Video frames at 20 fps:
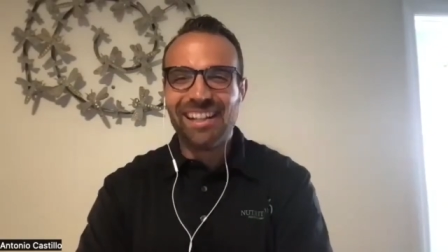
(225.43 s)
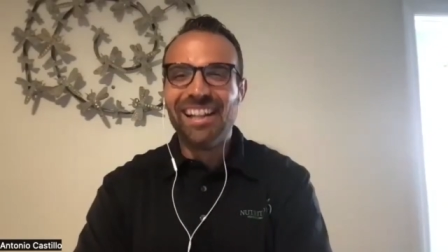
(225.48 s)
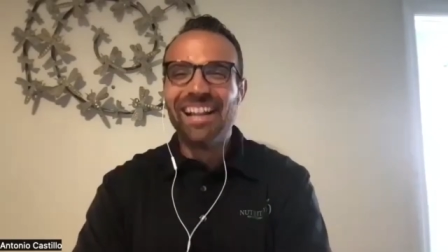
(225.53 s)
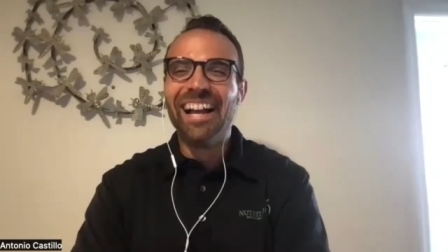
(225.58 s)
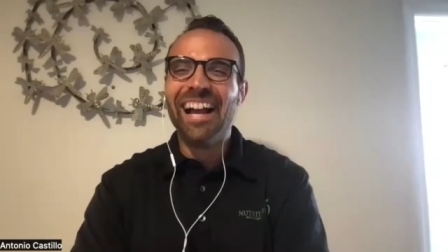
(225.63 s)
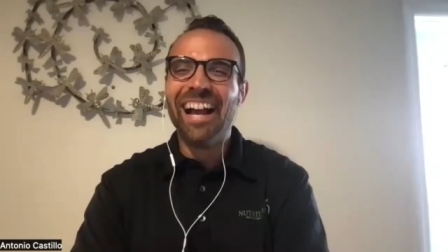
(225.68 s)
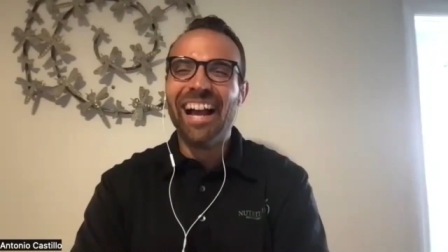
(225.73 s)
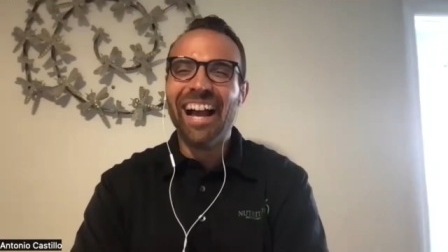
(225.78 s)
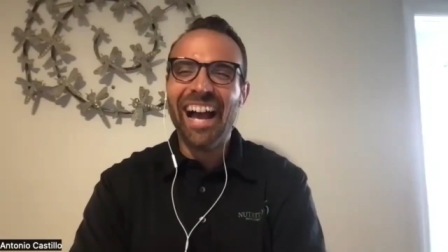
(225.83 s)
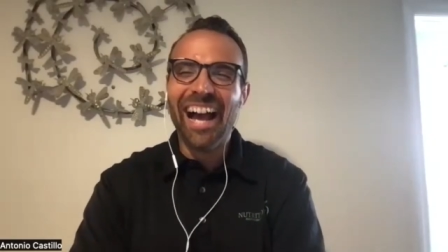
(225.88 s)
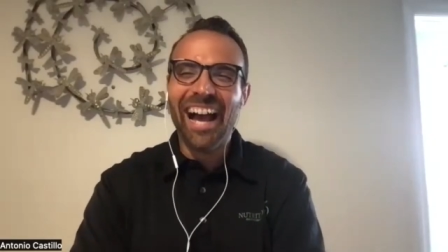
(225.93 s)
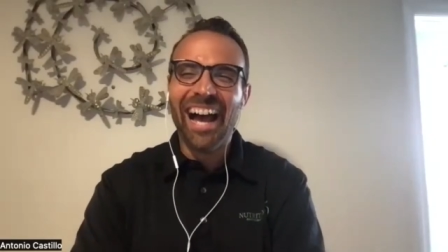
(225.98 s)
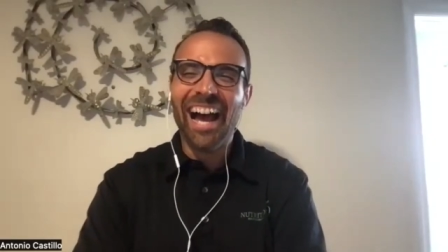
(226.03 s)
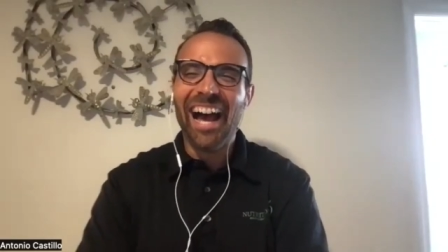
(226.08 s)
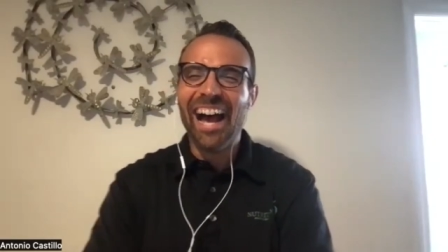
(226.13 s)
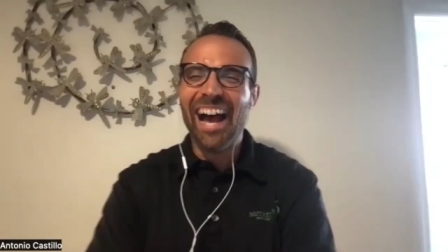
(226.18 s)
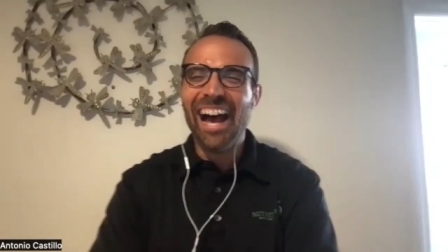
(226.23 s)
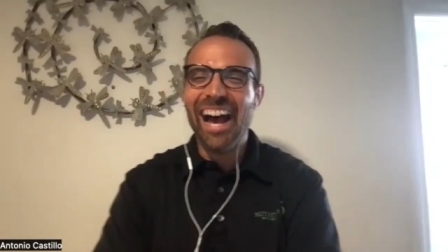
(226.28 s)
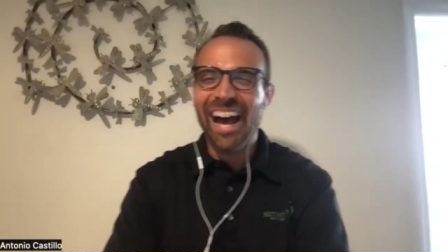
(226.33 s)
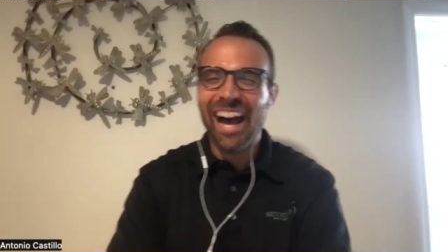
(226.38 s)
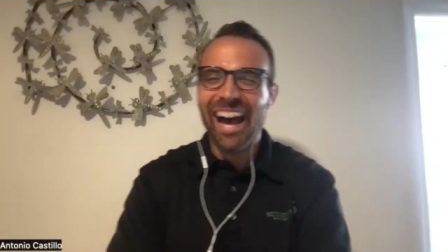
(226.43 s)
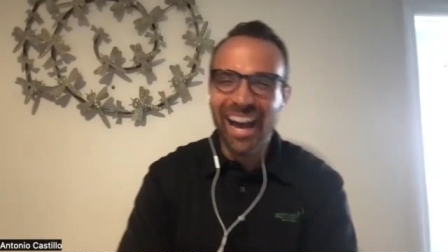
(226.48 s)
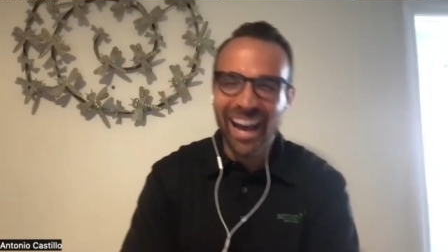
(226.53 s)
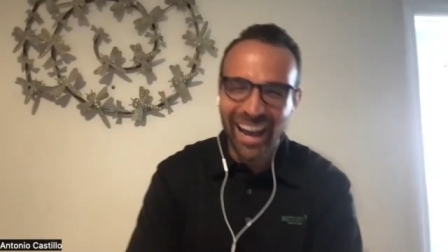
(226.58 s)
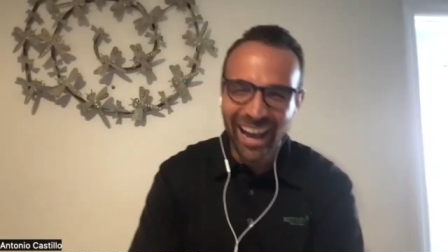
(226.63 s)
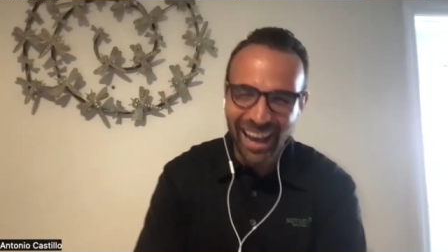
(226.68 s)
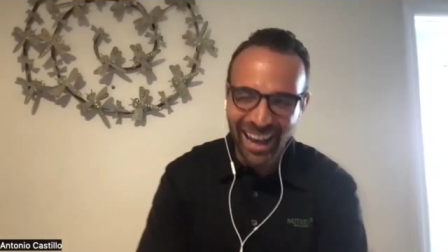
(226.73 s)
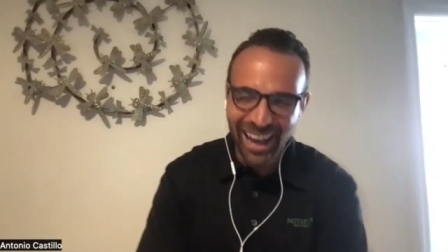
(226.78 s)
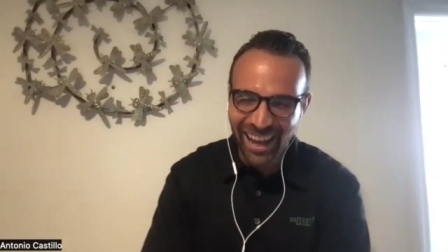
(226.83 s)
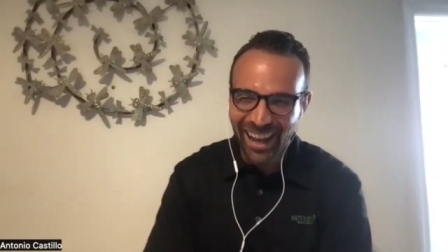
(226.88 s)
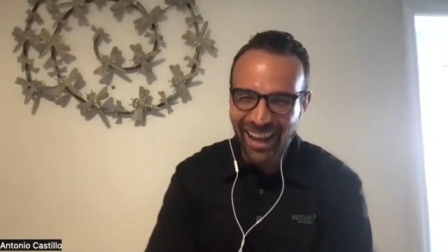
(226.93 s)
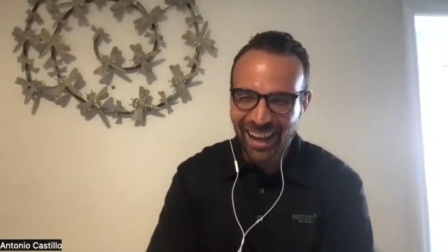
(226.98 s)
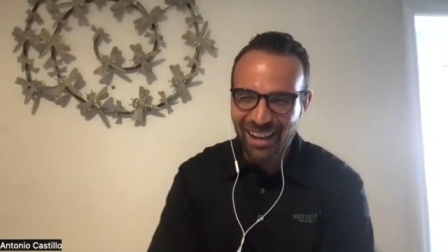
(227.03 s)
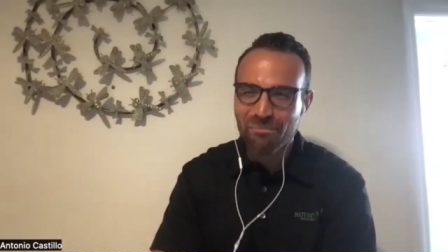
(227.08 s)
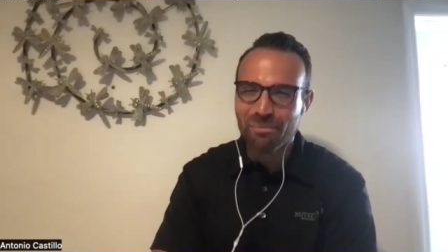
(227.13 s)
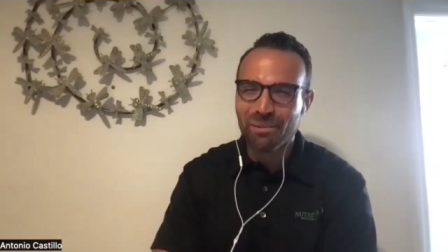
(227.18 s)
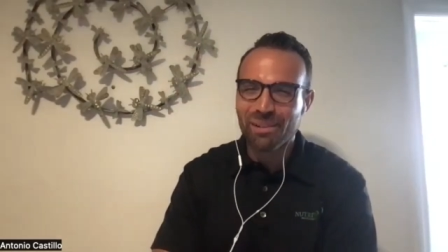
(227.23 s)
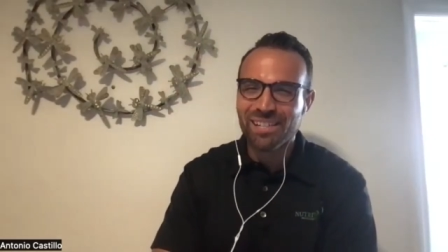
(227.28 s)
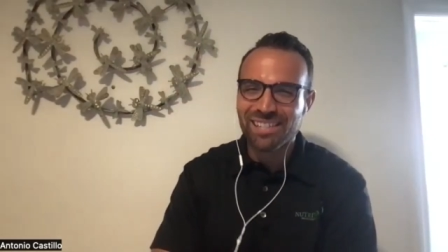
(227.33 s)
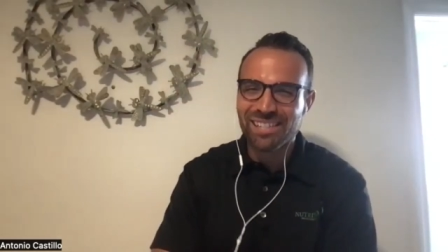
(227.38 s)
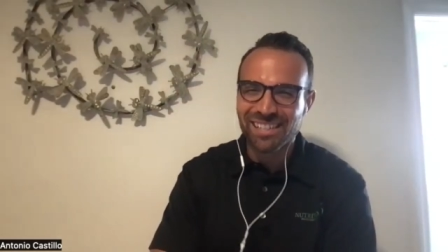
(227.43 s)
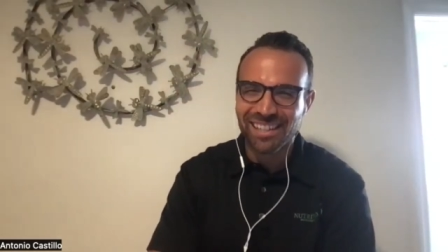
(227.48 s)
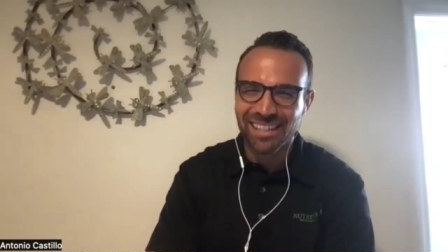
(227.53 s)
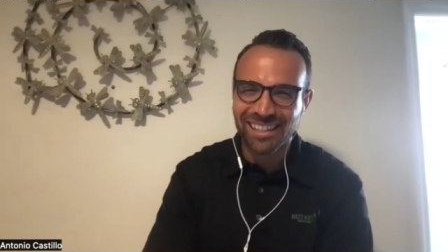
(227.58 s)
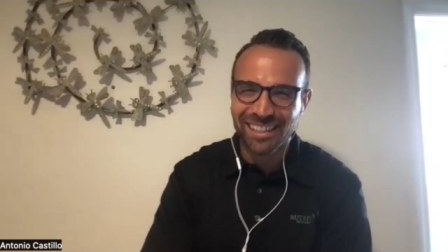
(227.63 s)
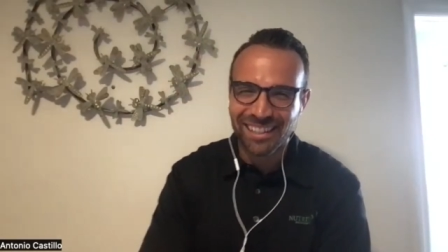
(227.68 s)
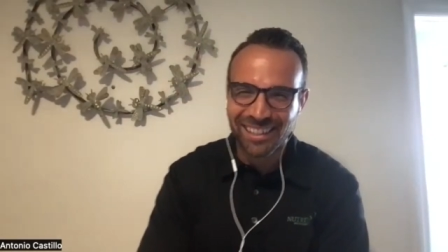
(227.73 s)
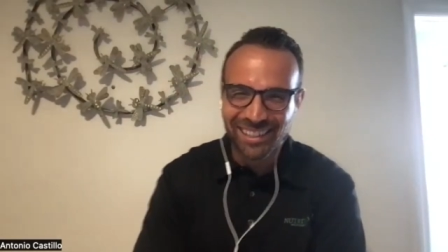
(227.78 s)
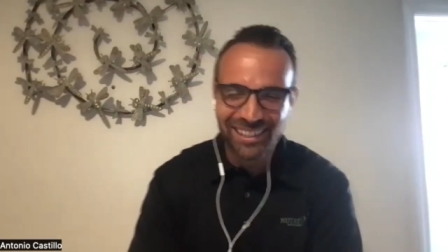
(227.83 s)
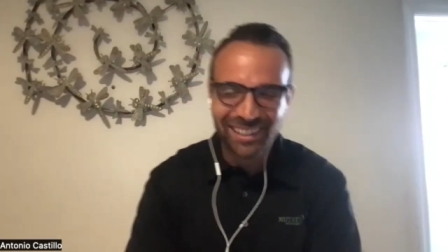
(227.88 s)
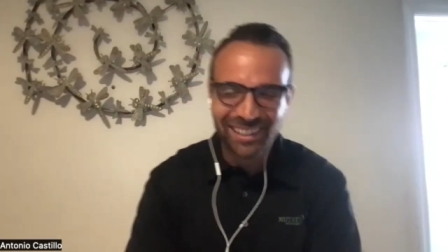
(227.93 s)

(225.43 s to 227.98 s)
I love it. Appreciated it.